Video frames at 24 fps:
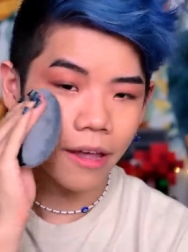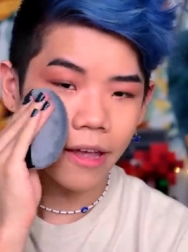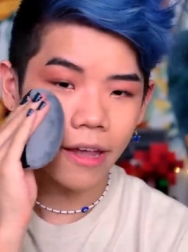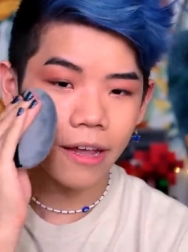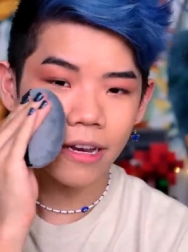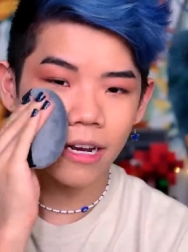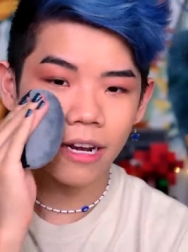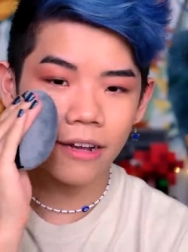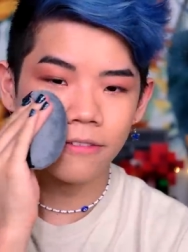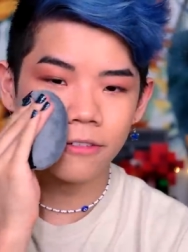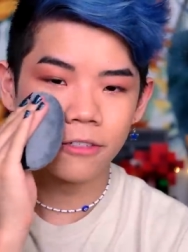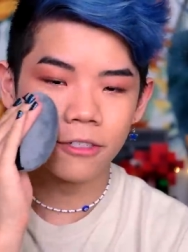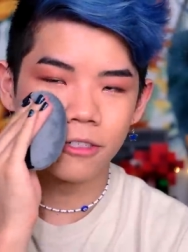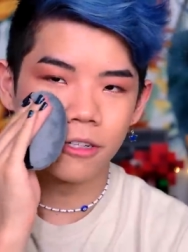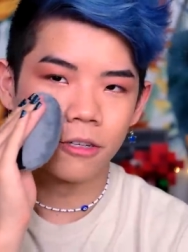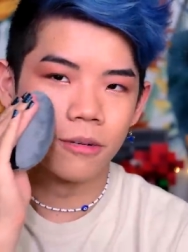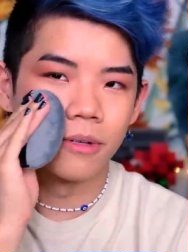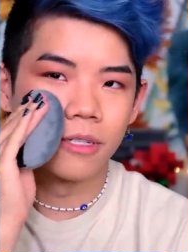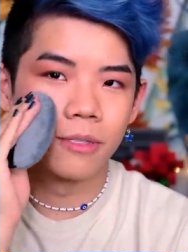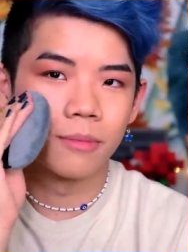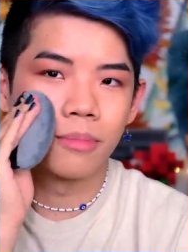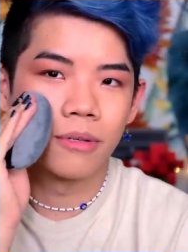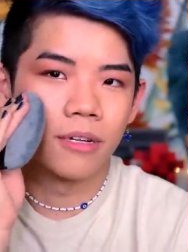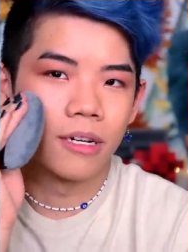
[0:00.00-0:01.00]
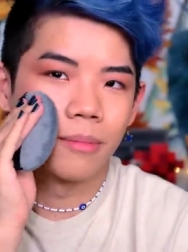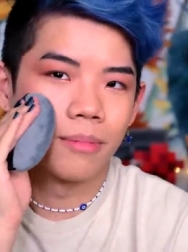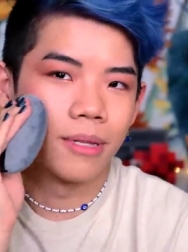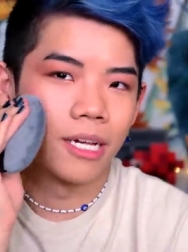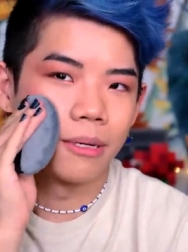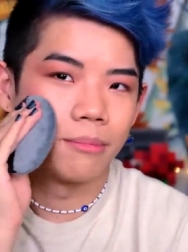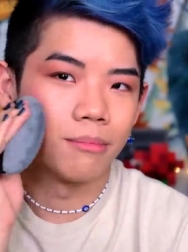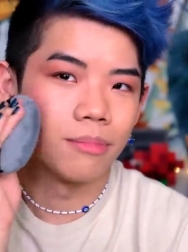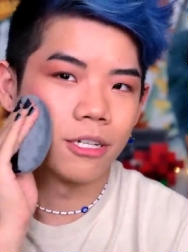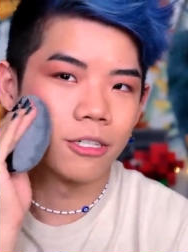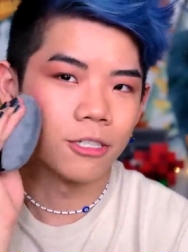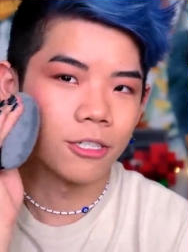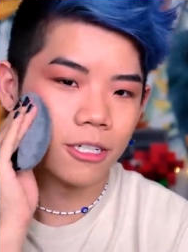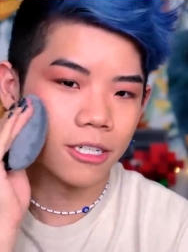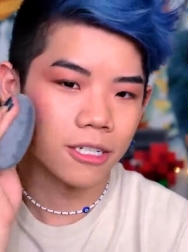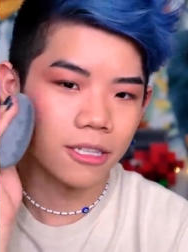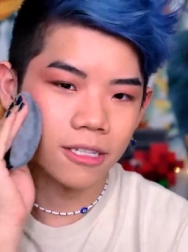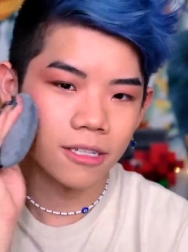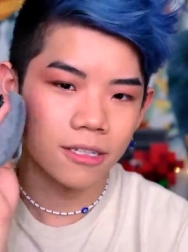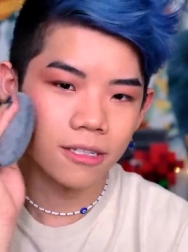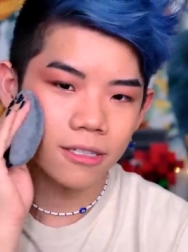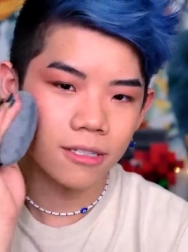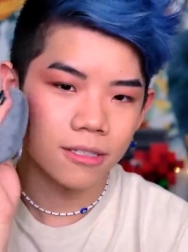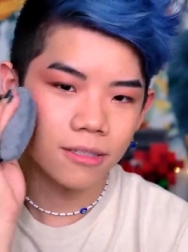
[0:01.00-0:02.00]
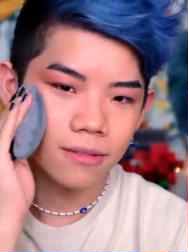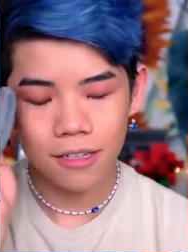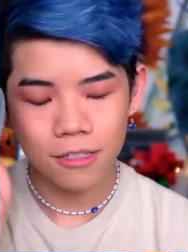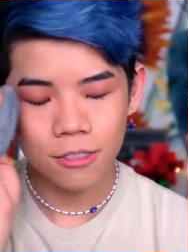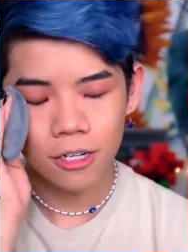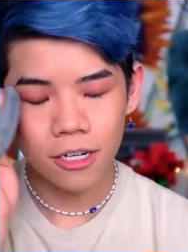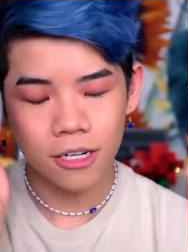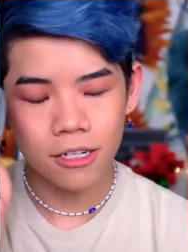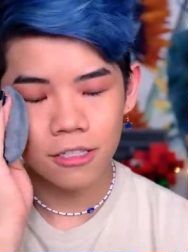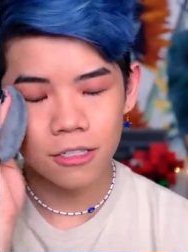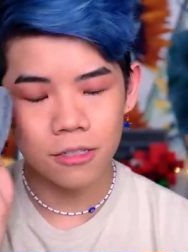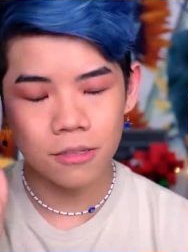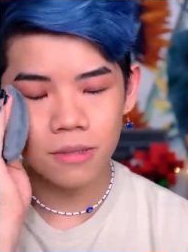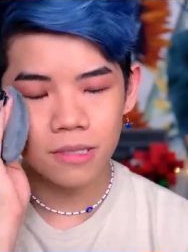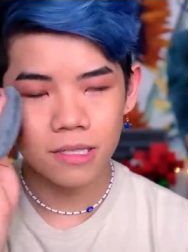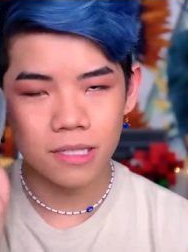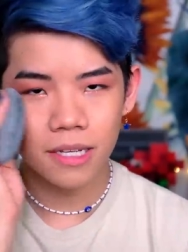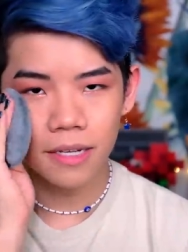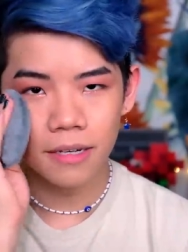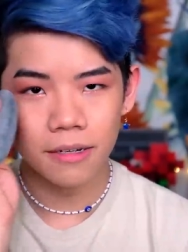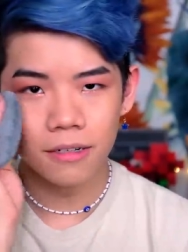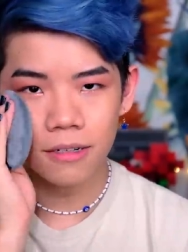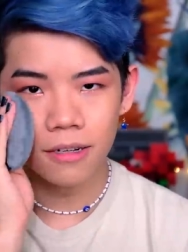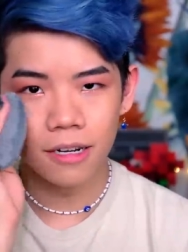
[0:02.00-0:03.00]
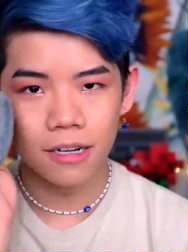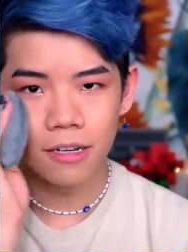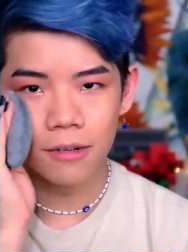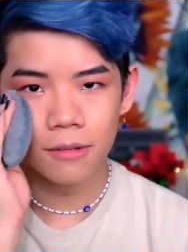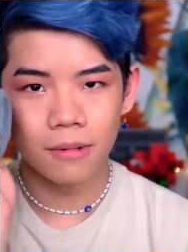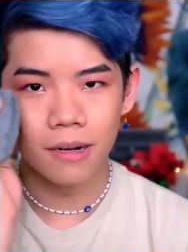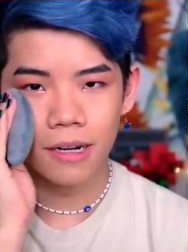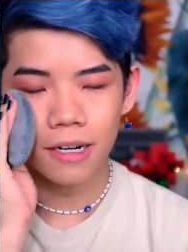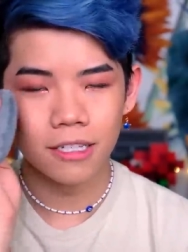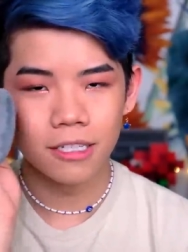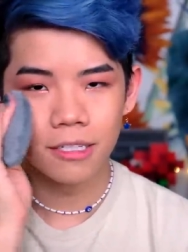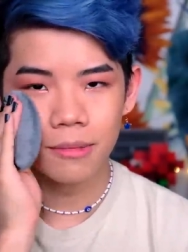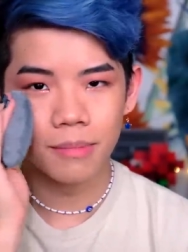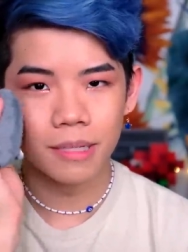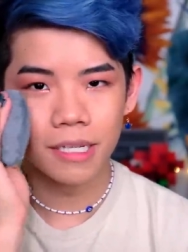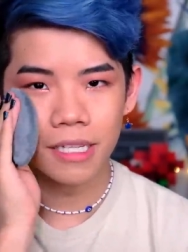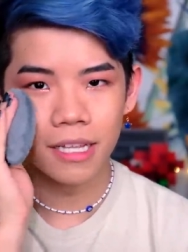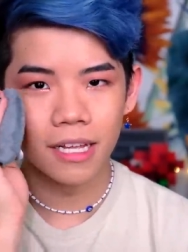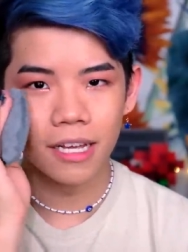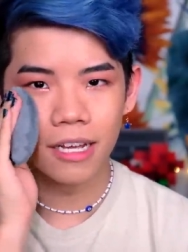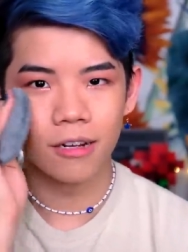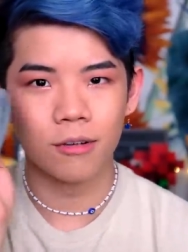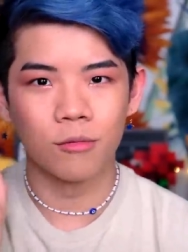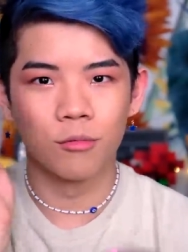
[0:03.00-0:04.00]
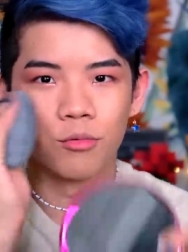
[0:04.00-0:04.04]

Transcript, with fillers: And I've just always applied blush like this. I try to do it subtle. I don't want it to be like,